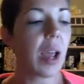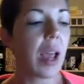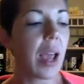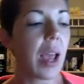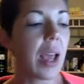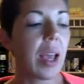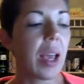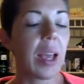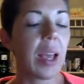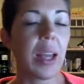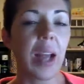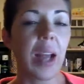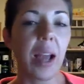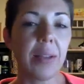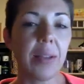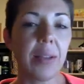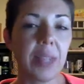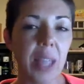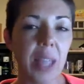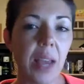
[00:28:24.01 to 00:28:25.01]
And
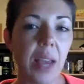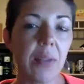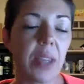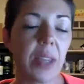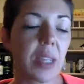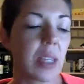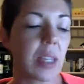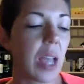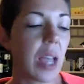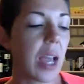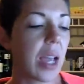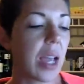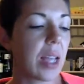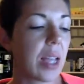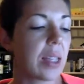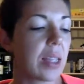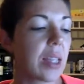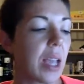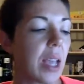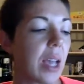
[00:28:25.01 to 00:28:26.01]
I've saved the
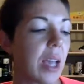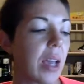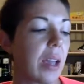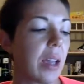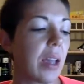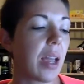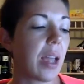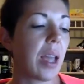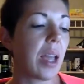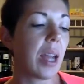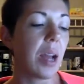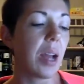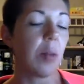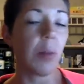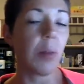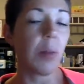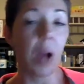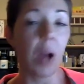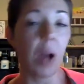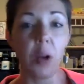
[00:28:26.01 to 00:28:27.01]
slides,
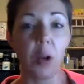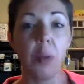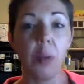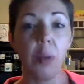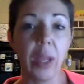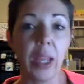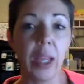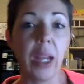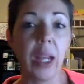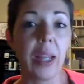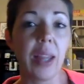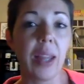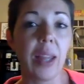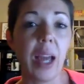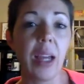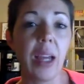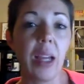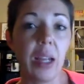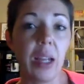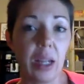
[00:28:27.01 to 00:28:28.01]
and I'll be getting
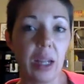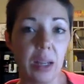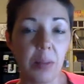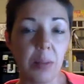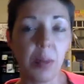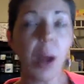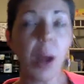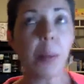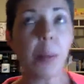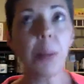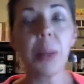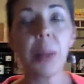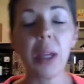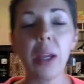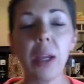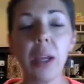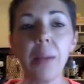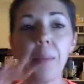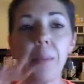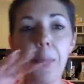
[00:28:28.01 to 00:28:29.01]
that in
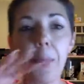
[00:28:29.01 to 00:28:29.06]
probably